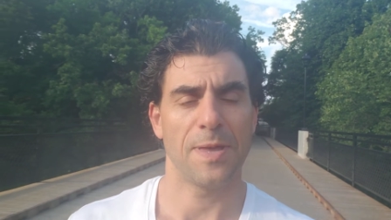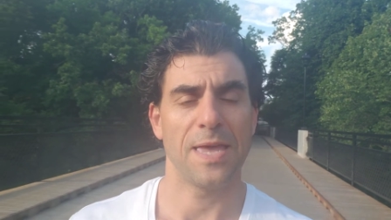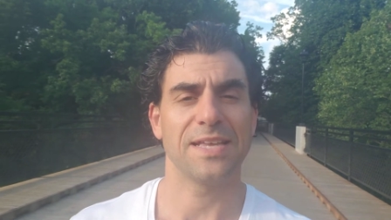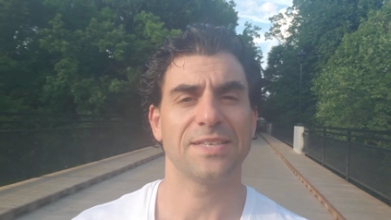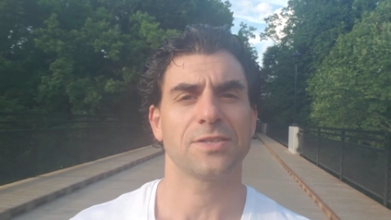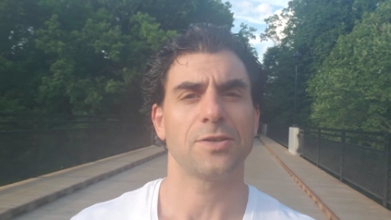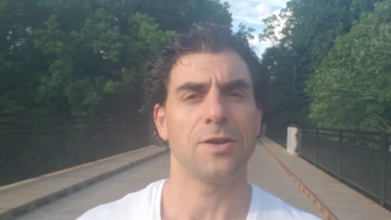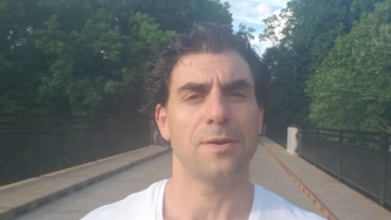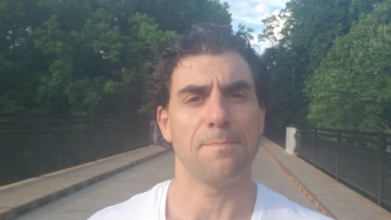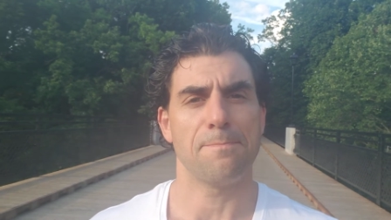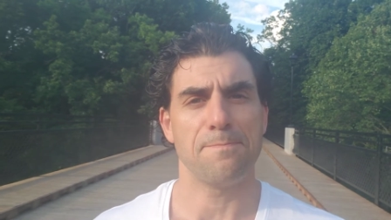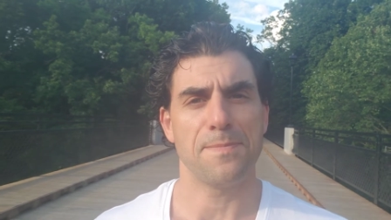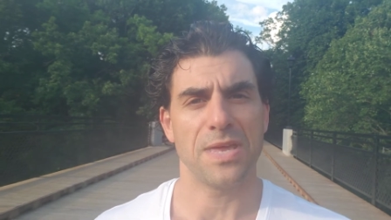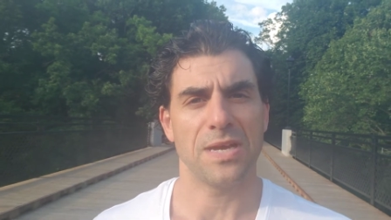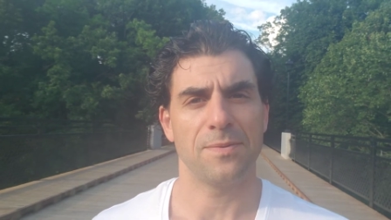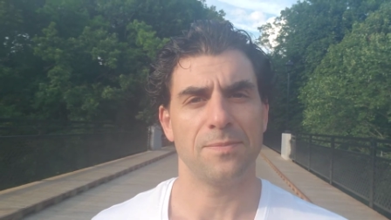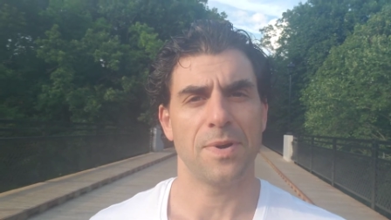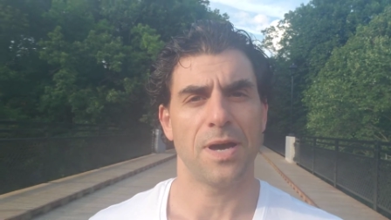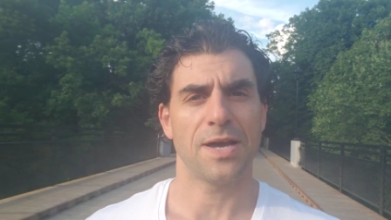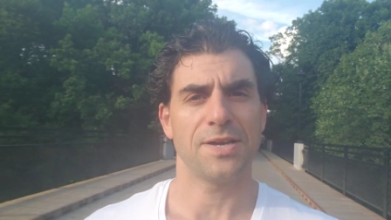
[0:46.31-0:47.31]
it's going to
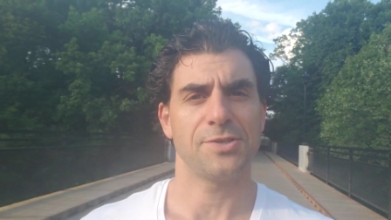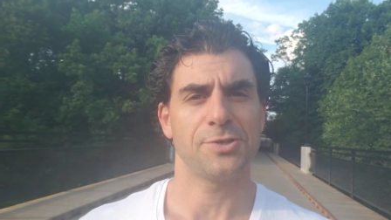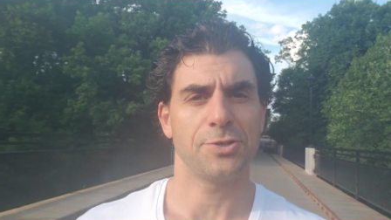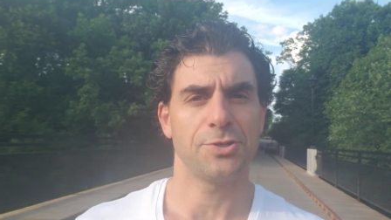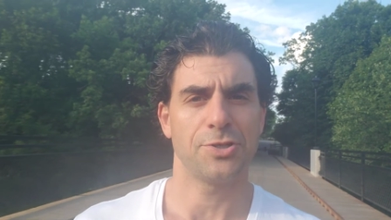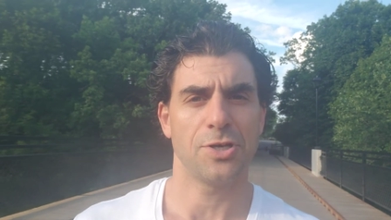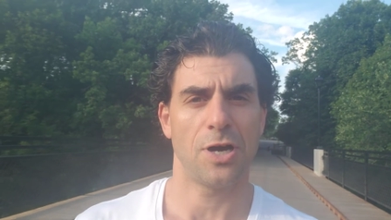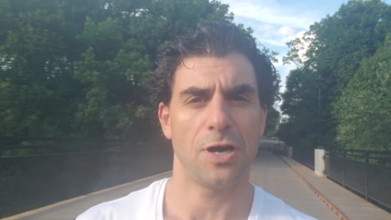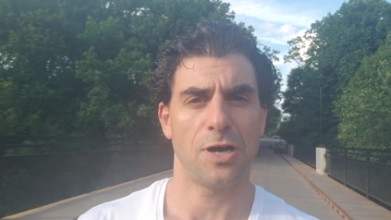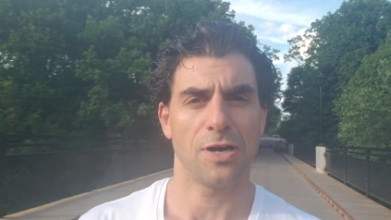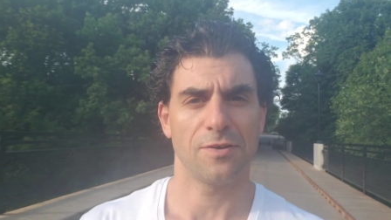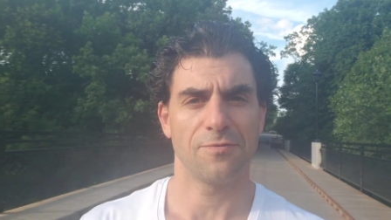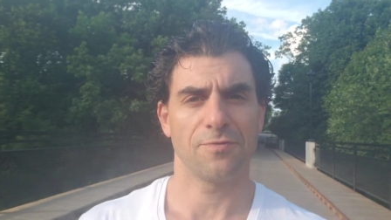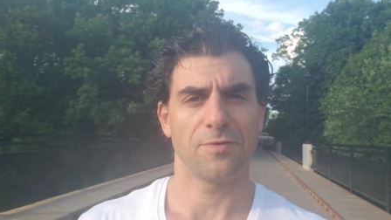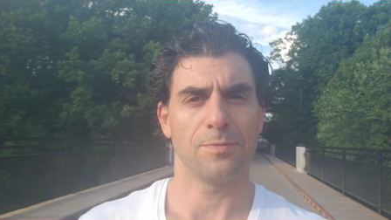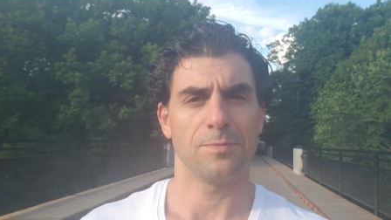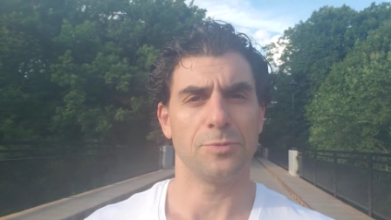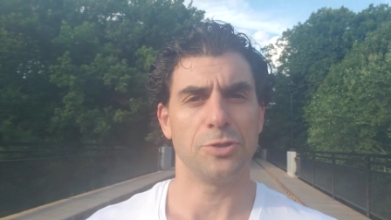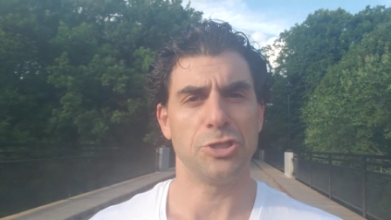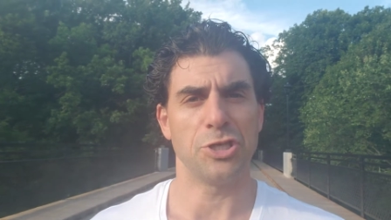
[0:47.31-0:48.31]
minimize your dog
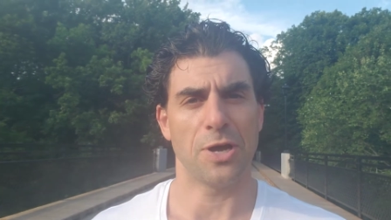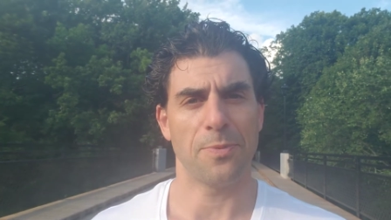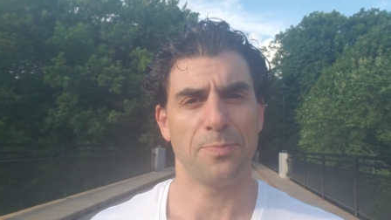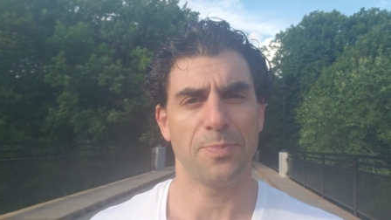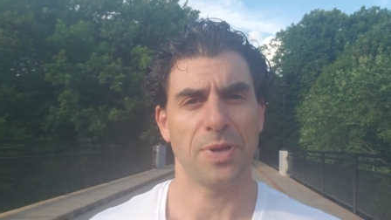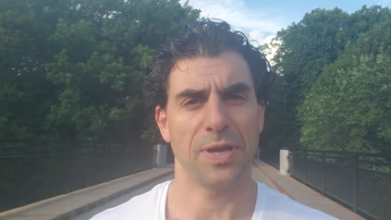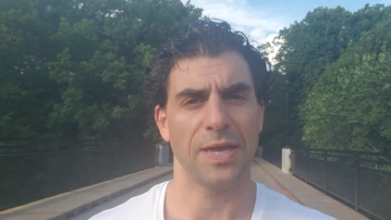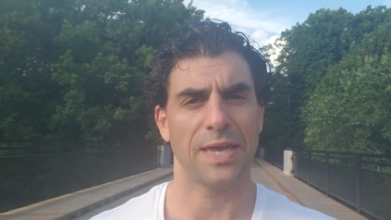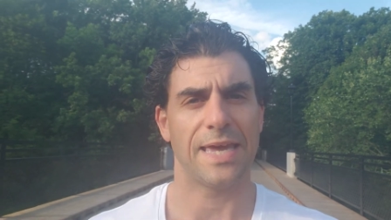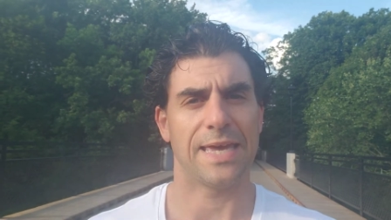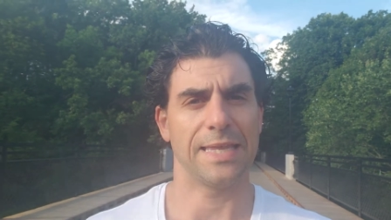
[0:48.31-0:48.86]
from jumping